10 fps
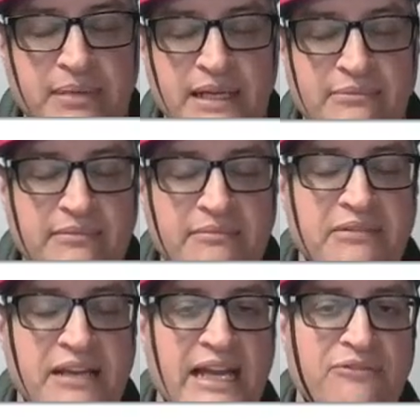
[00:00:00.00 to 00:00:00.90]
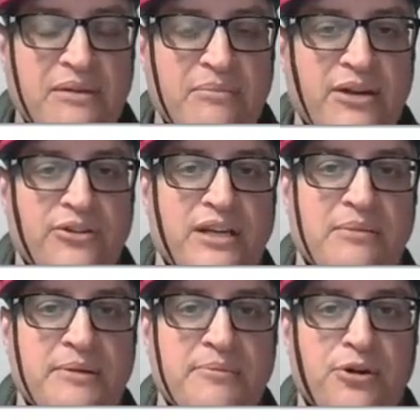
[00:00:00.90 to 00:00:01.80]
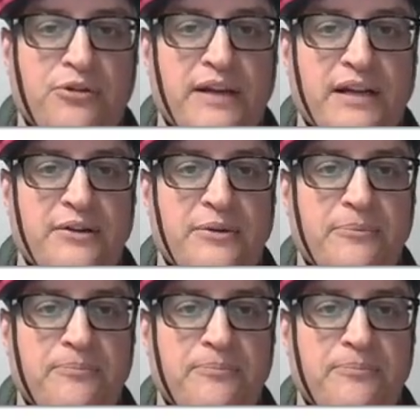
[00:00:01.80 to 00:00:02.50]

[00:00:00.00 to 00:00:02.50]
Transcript: But not every model can be perfect.